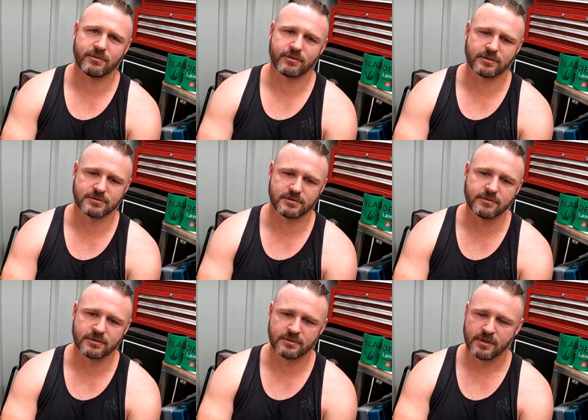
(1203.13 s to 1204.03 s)
idea what I was
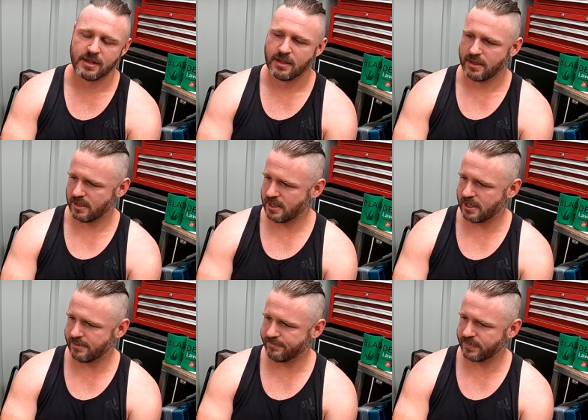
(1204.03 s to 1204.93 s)
doing.
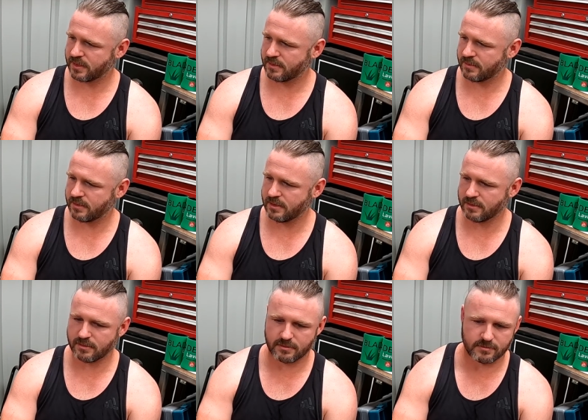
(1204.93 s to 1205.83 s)
Um,
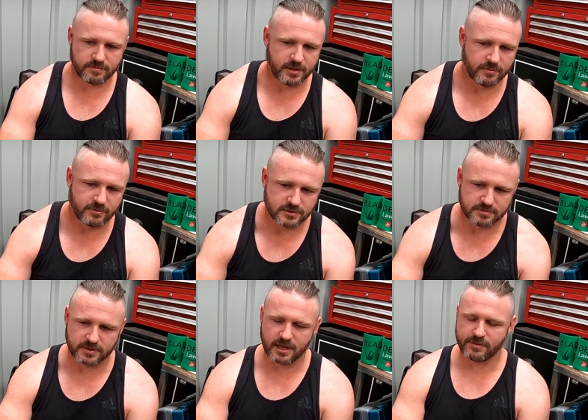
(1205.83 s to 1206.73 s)
and people were
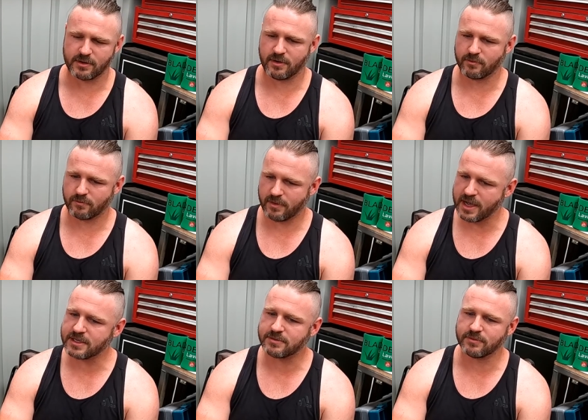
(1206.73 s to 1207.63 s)
just becoming
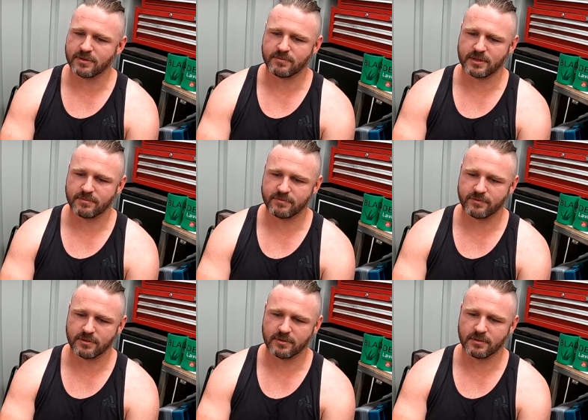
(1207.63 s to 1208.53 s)
irate with me
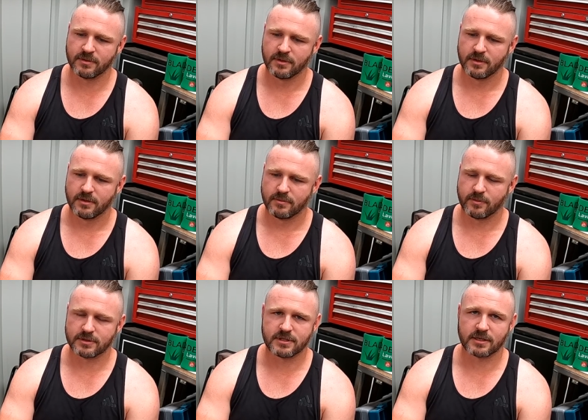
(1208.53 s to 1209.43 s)
for the
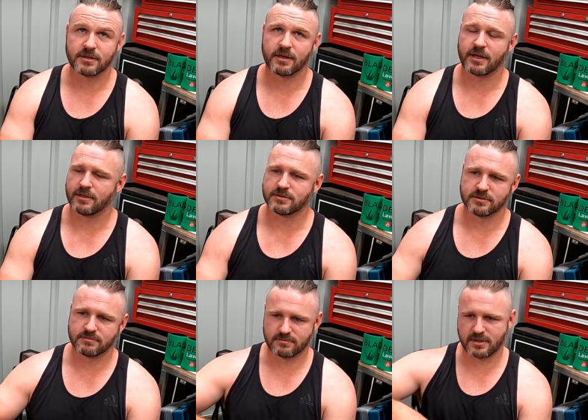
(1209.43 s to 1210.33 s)
my technique. I was
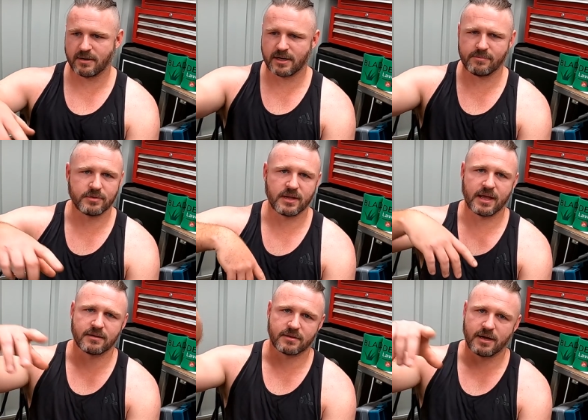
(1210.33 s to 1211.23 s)
just going up and
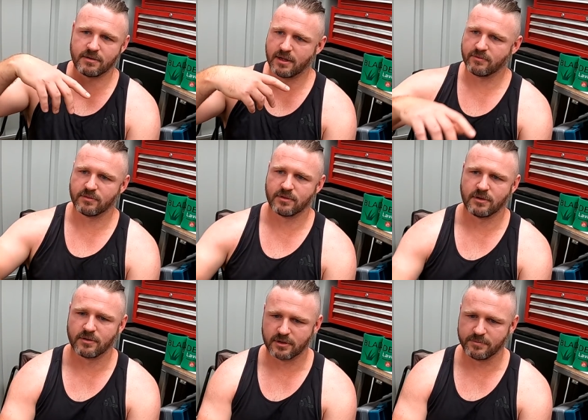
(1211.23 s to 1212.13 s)
down and going over all the
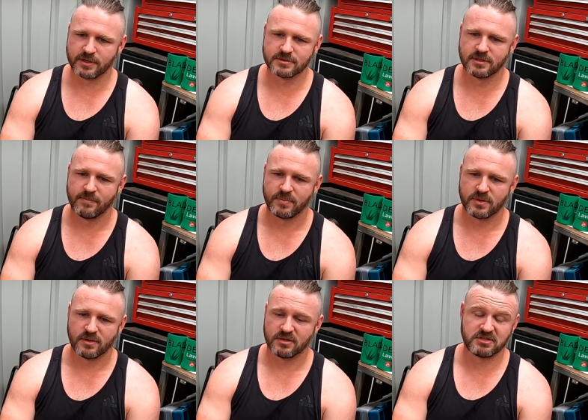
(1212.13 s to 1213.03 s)
long clippings.
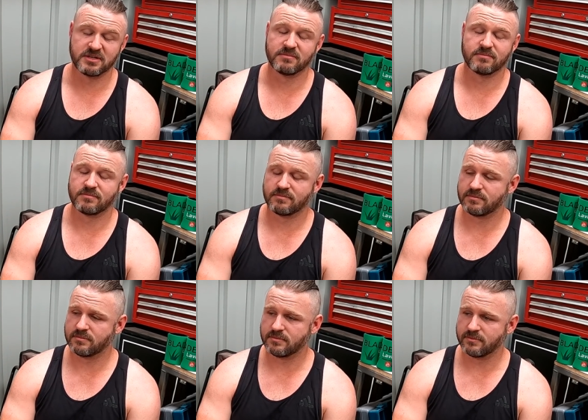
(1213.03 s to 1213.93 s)
It didn't
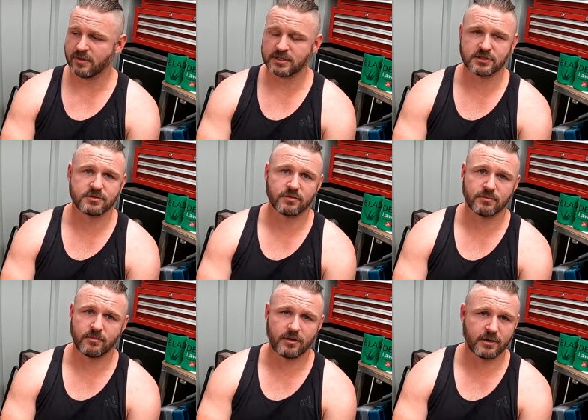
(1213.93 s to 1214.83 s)
register
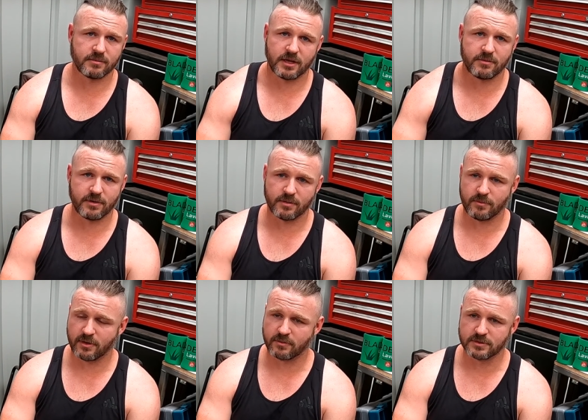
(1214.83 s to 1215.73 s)
on my, anywhere on
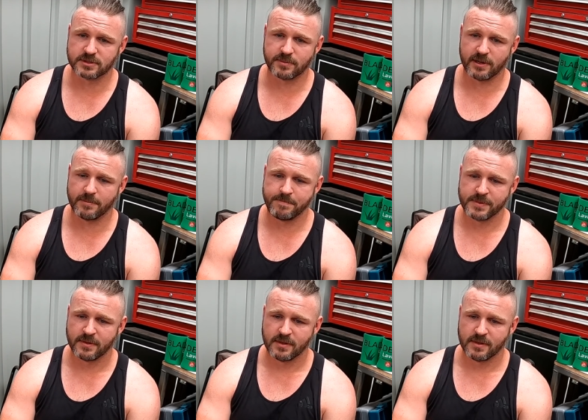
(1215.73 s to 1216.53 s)
my grid square